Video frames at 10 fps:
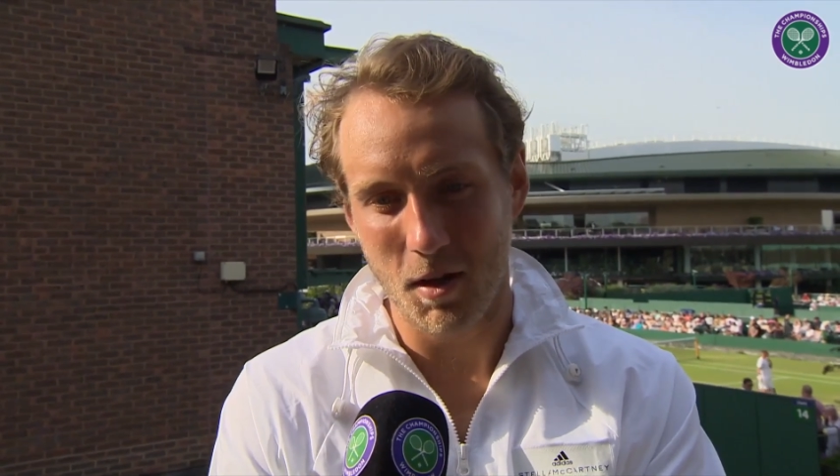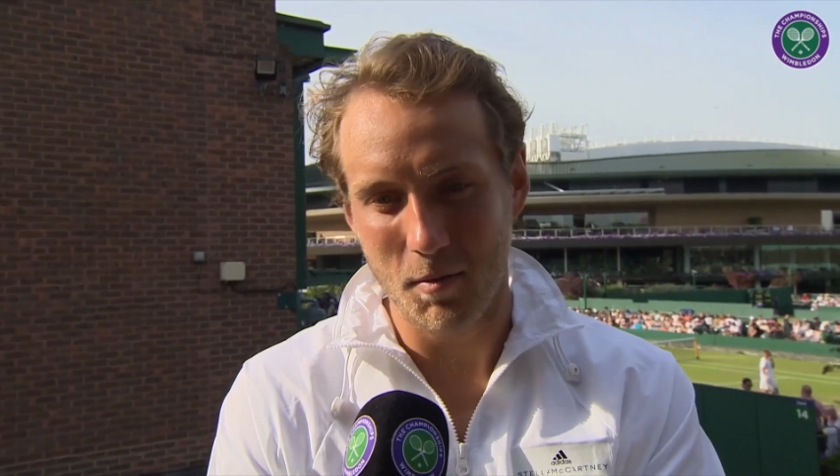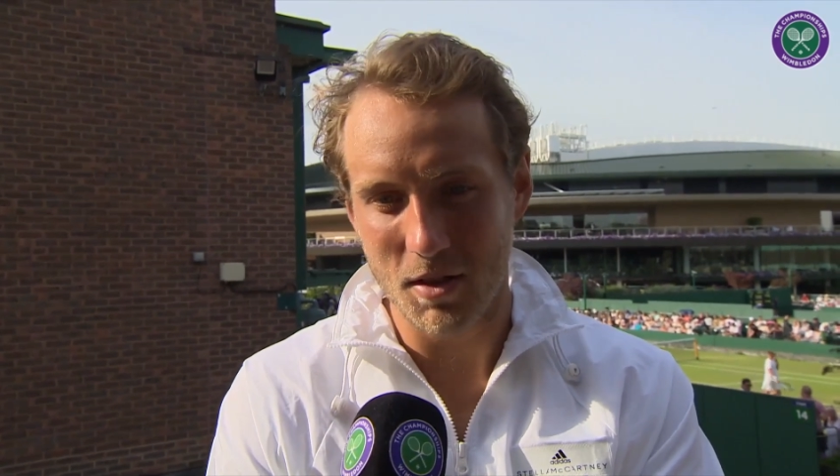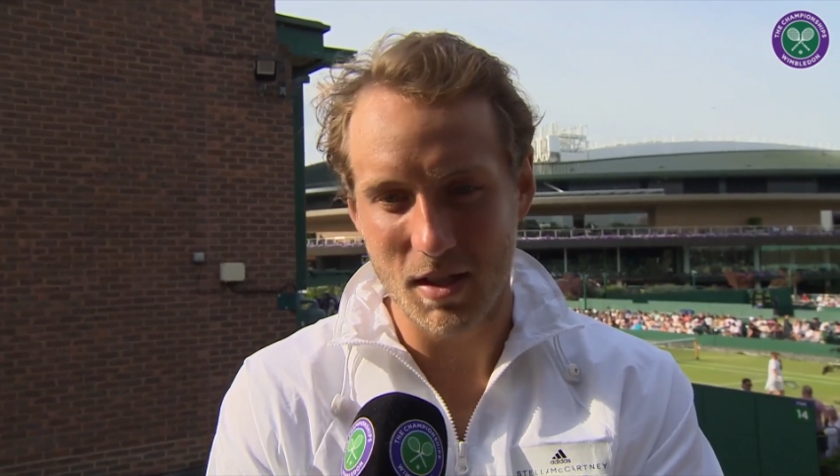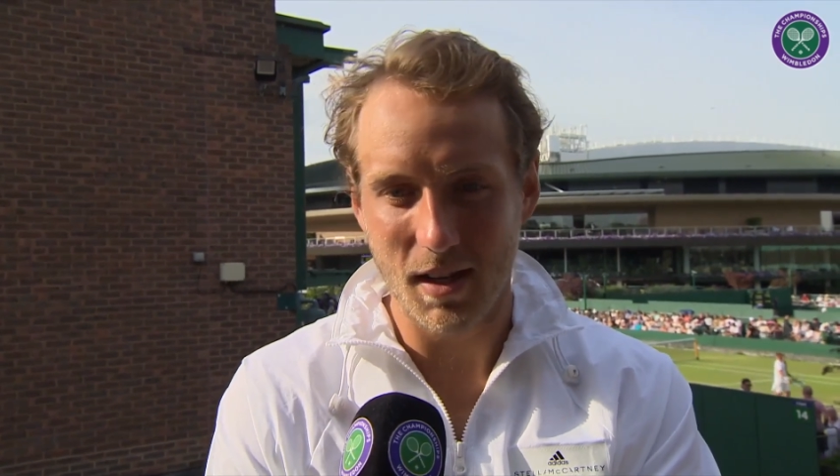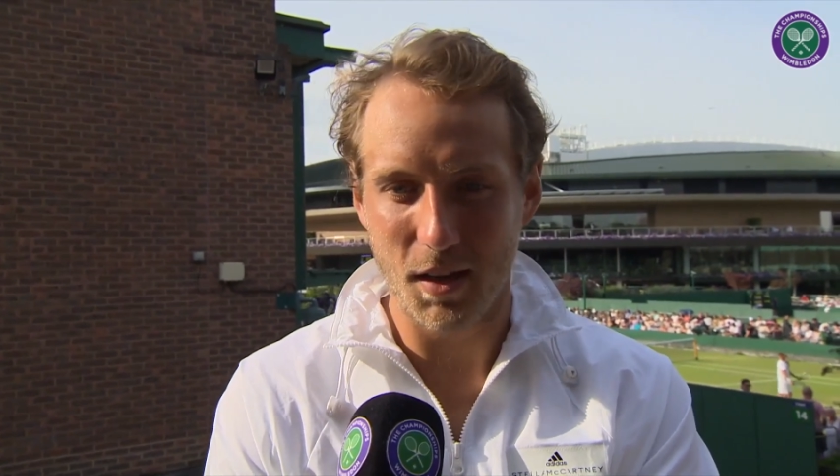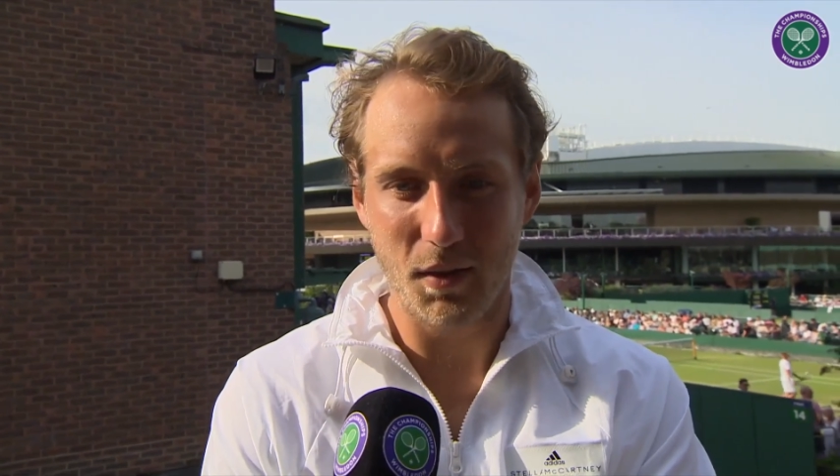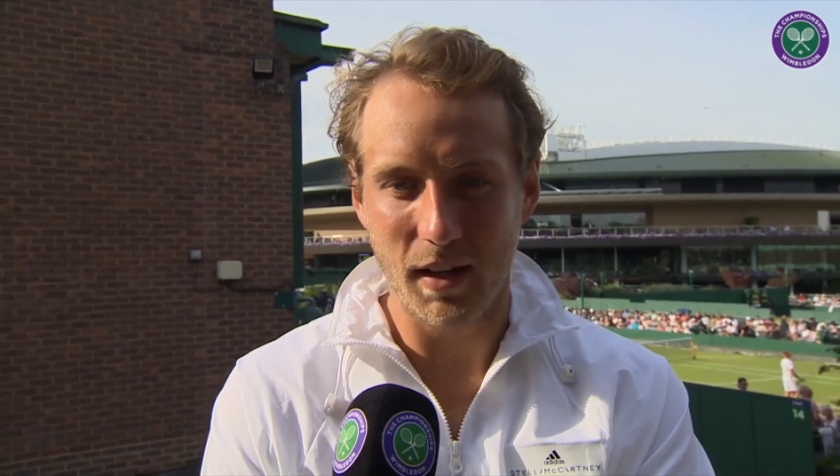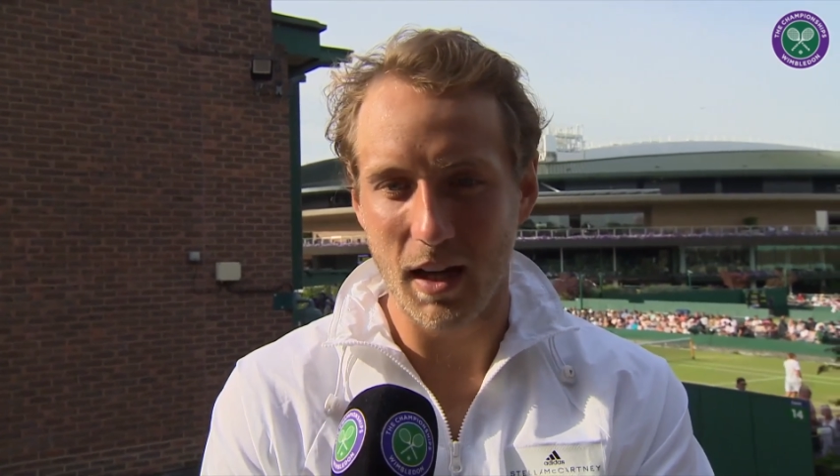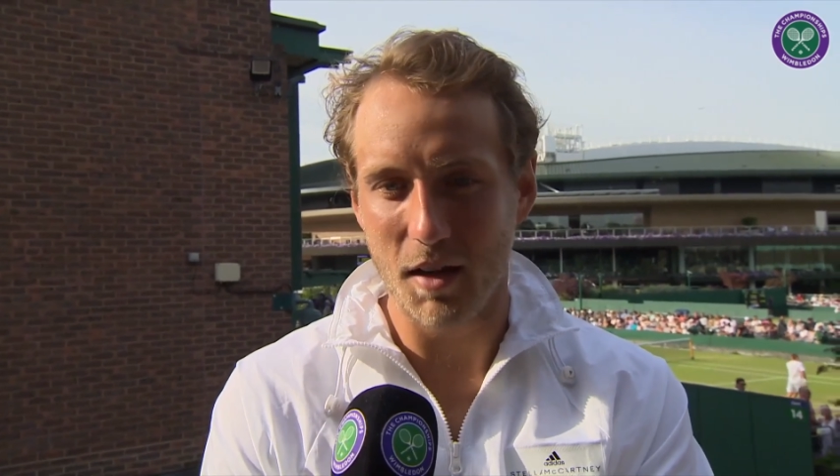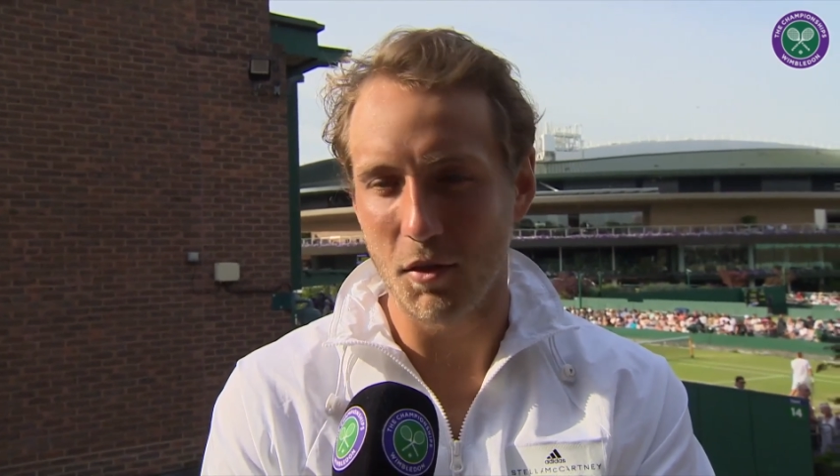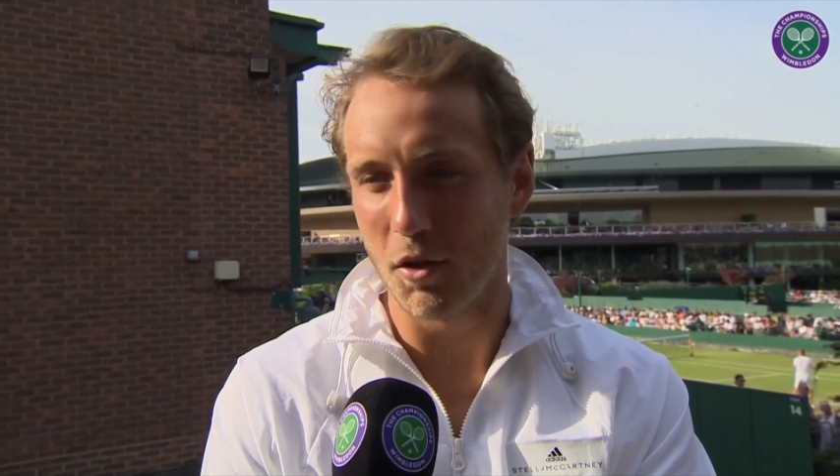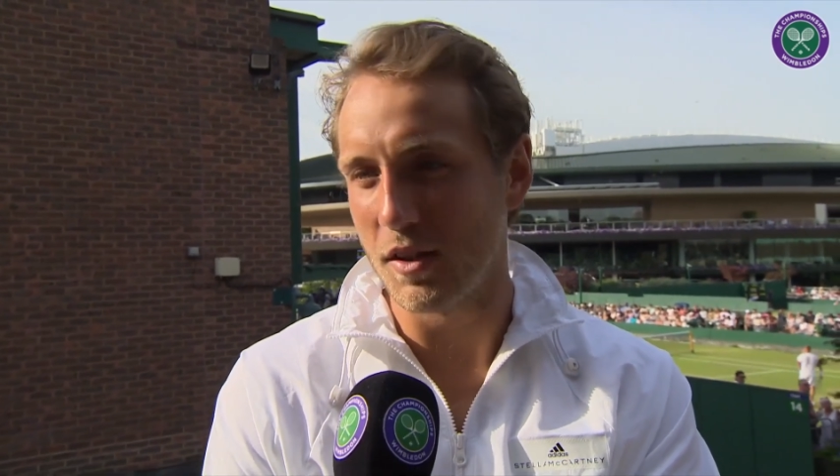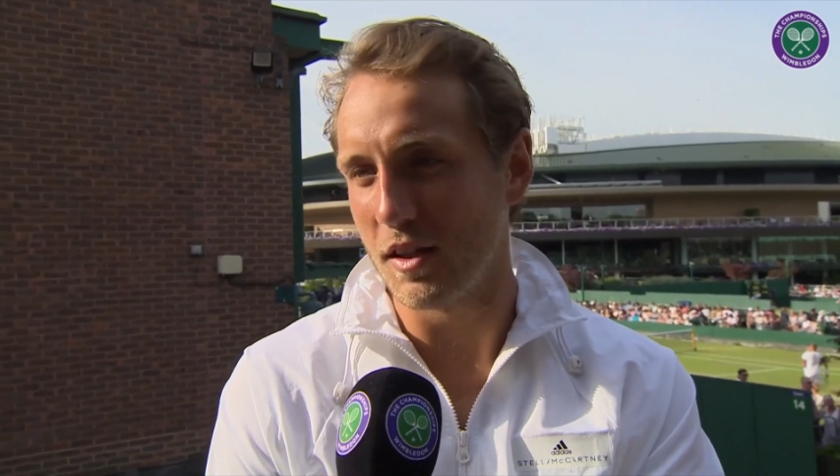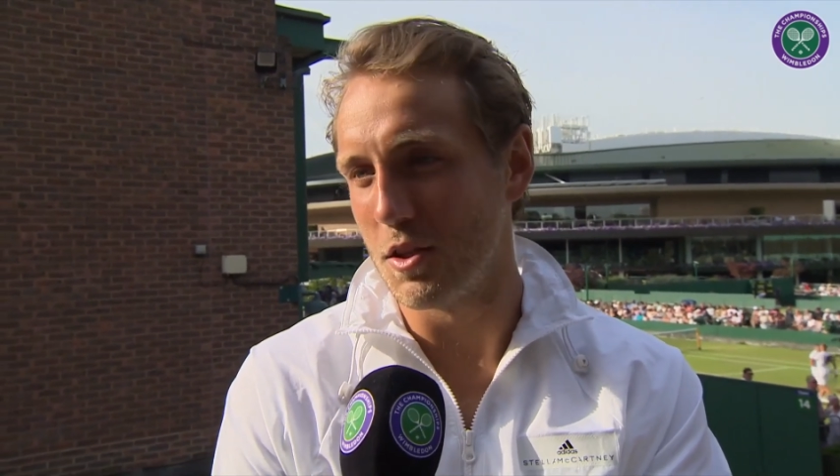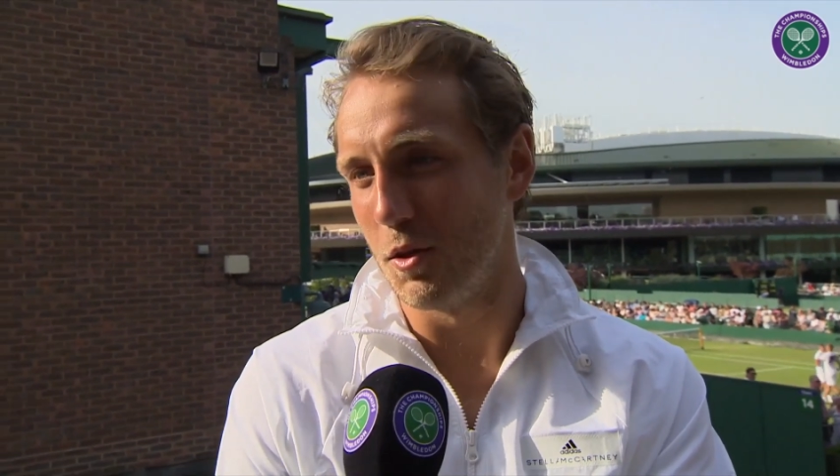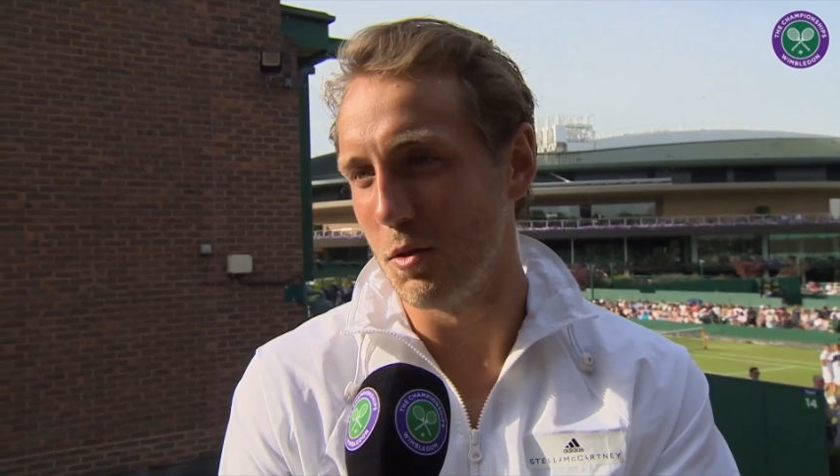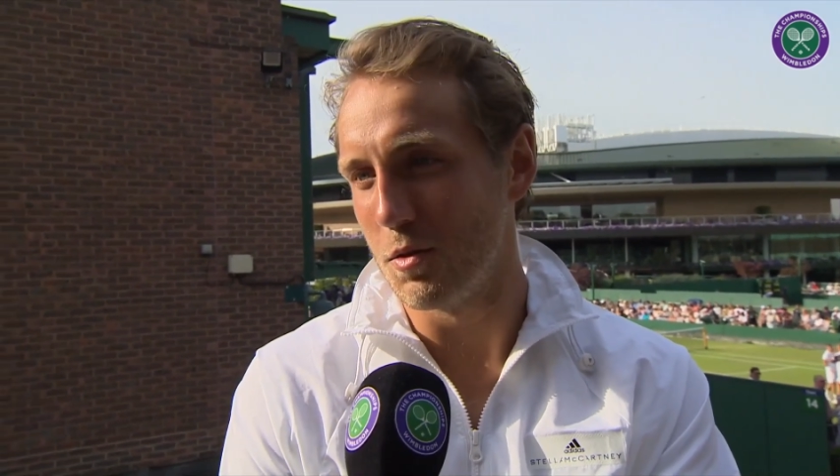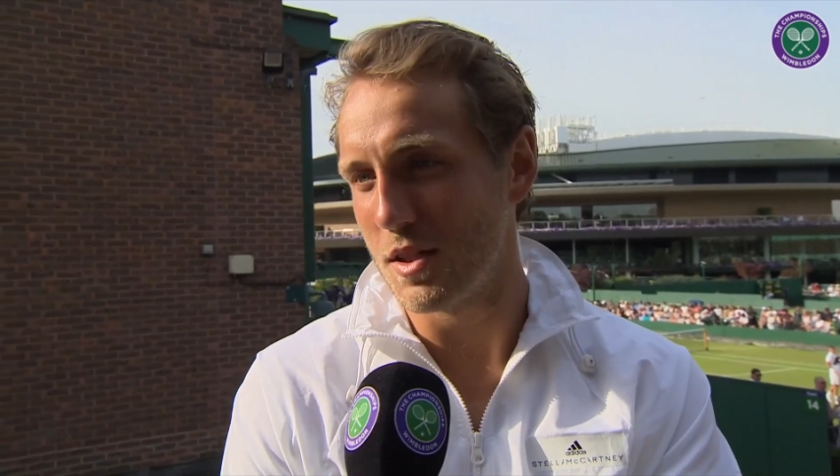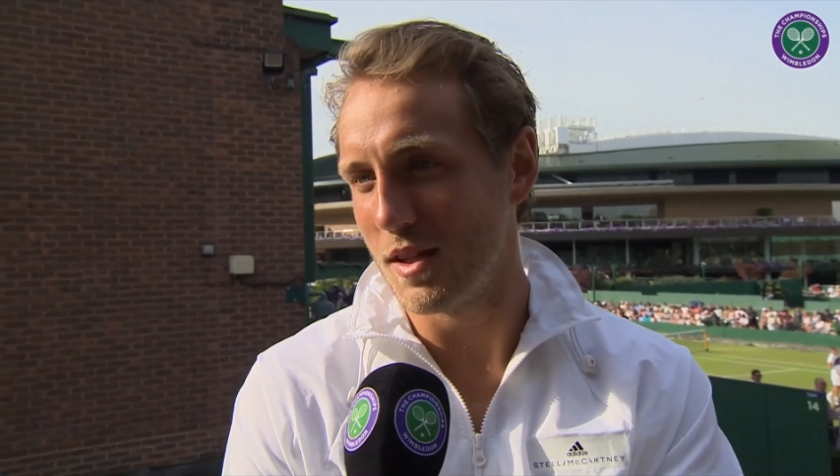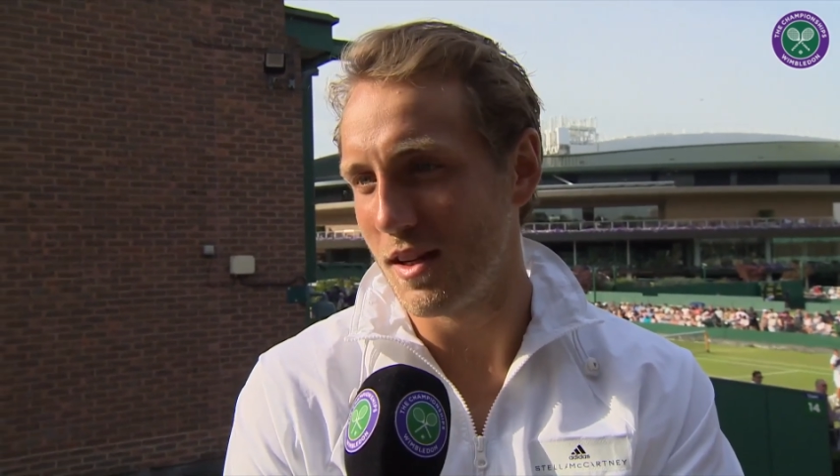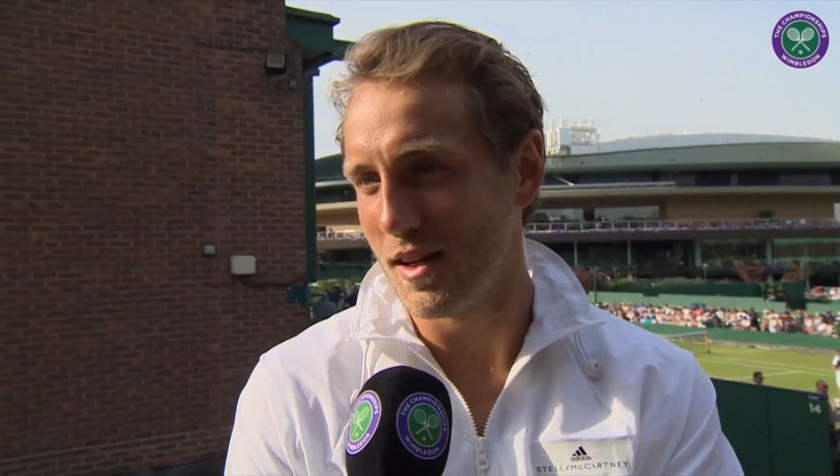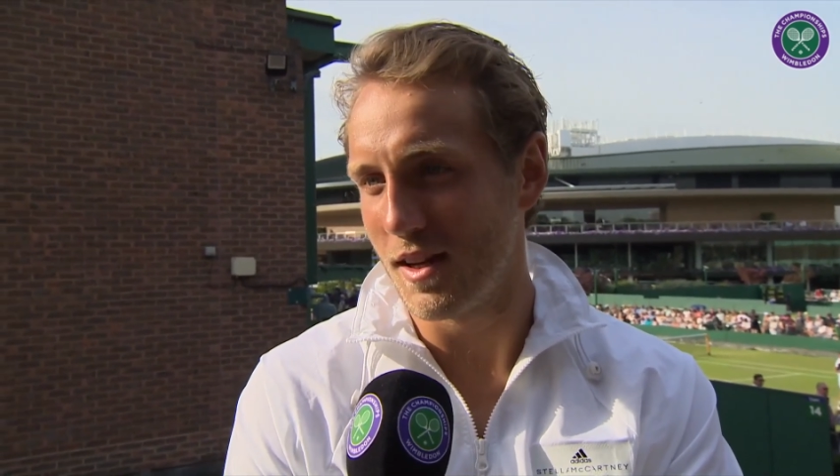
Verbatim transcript: Obviously, I think I have nothing to lose.